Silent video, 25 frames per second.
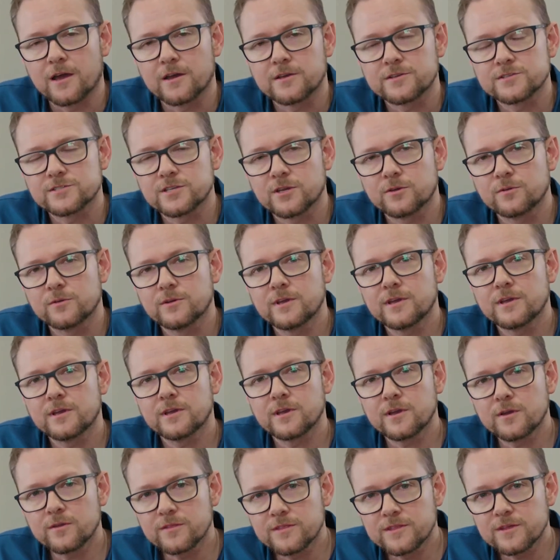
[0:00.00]
So
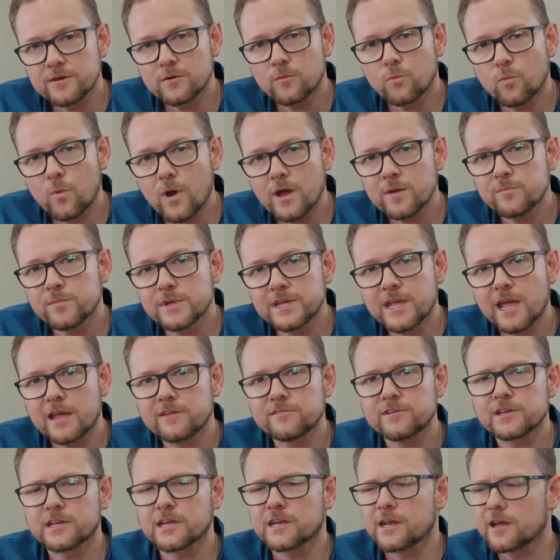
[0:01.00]
one
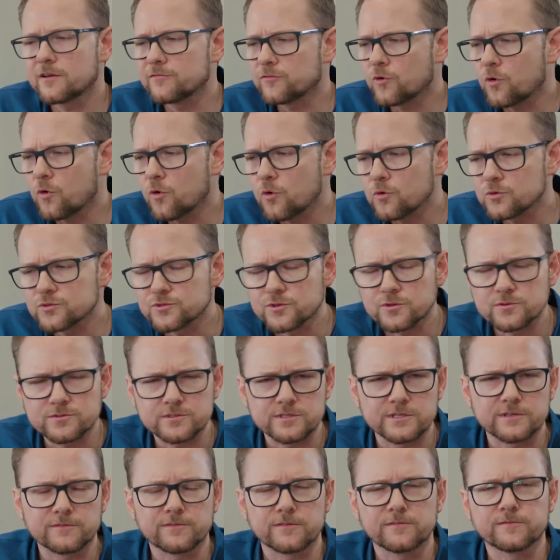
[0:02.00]
behavior can have all sorts
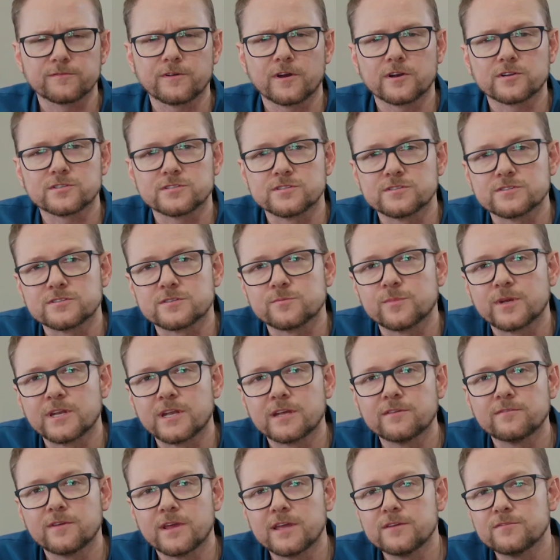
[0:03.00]
of different functions. I mean,
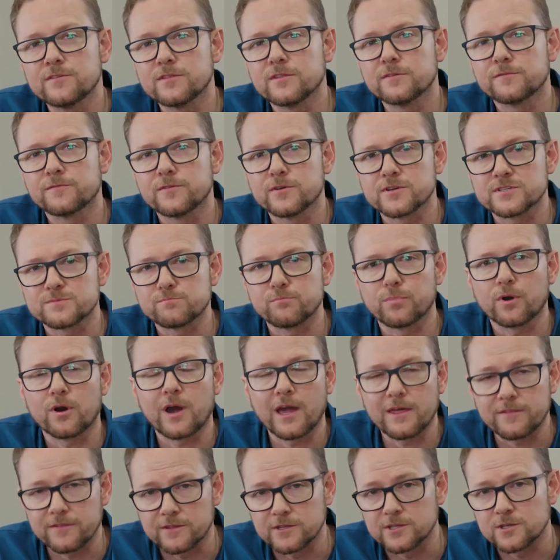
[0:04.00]
even the first
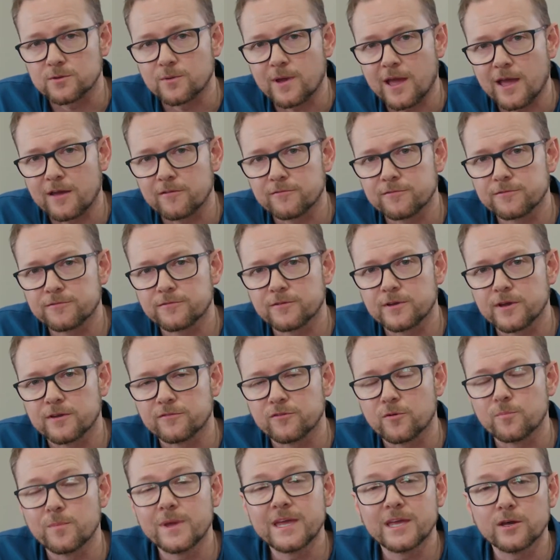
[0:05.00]
bite that you have of
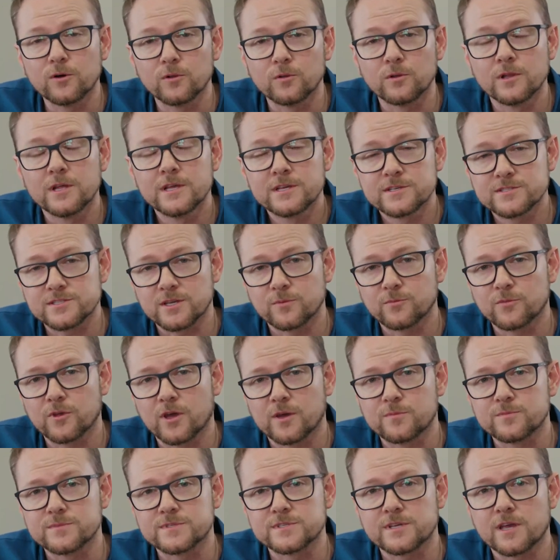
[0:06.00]
a meal
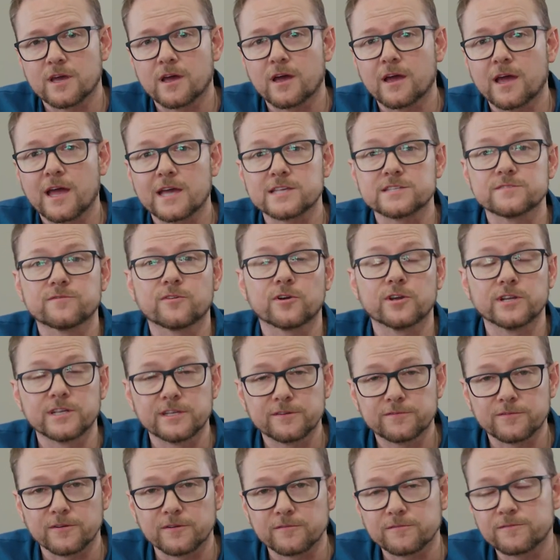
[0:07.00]
sometimes has a very
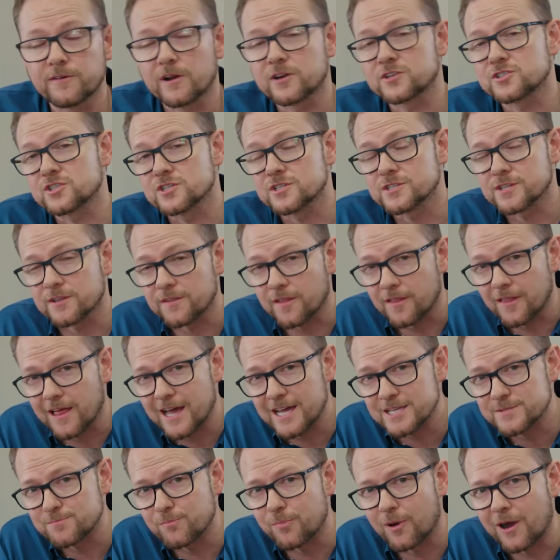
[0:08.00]
different function to the
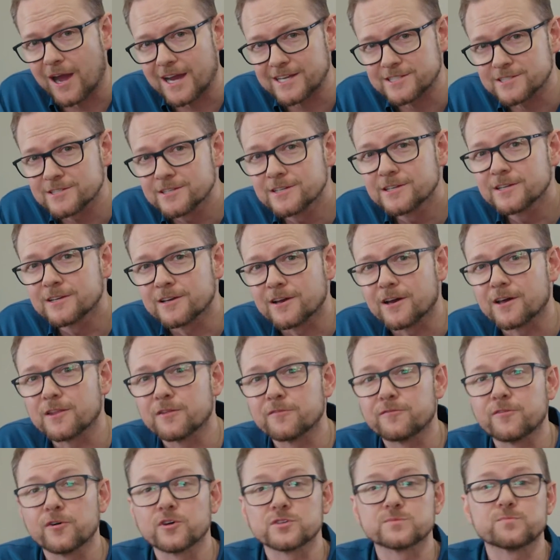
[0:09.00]
last bite. The
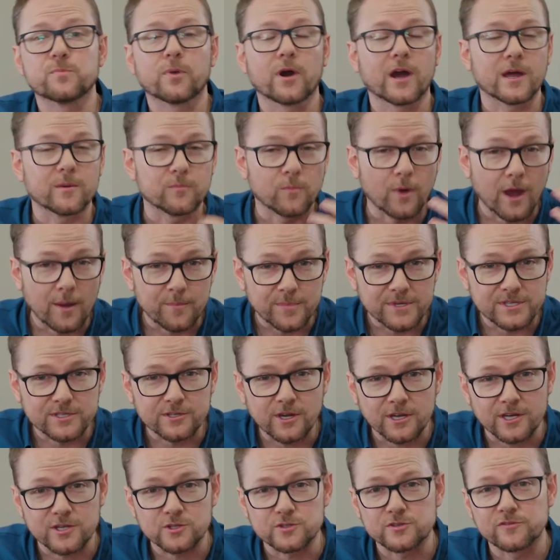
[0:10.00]
first bite might be
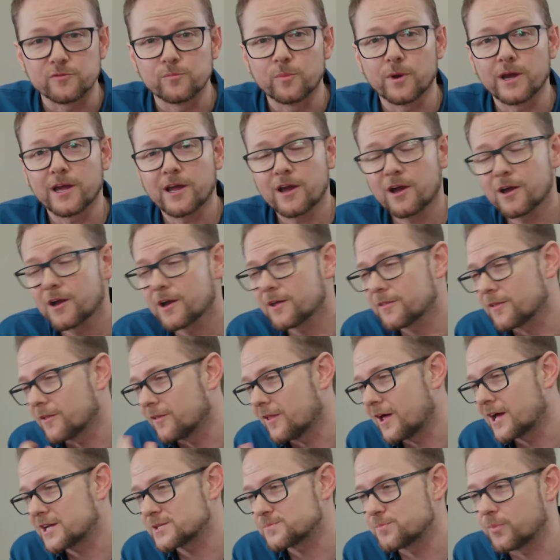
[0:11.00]
kind of driven by hunger. The
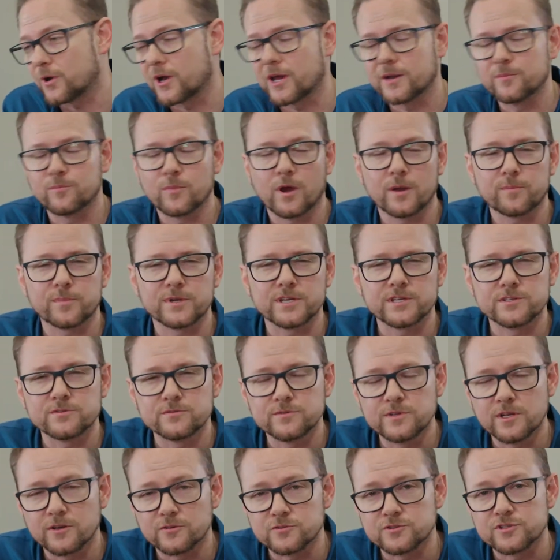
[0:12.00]
last bite might
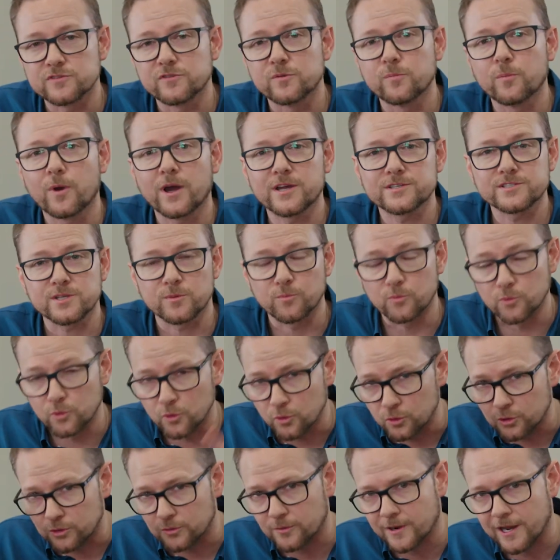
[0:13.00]
be, driven by some
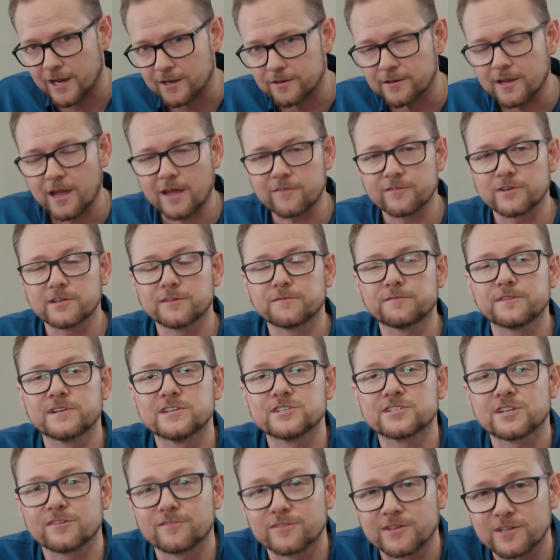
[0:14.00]
rule around having to
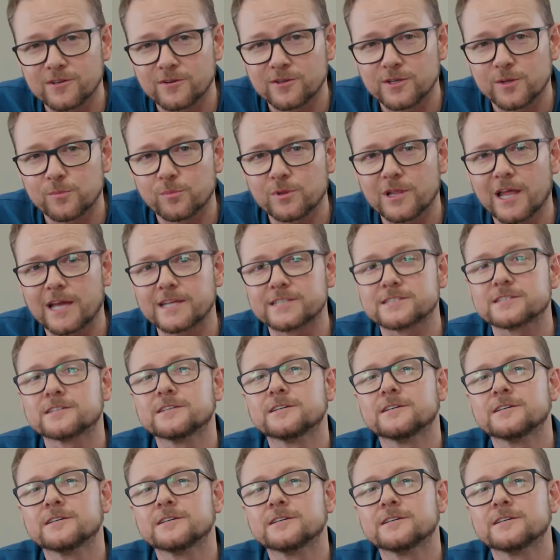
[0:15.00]
finish everything on your plate.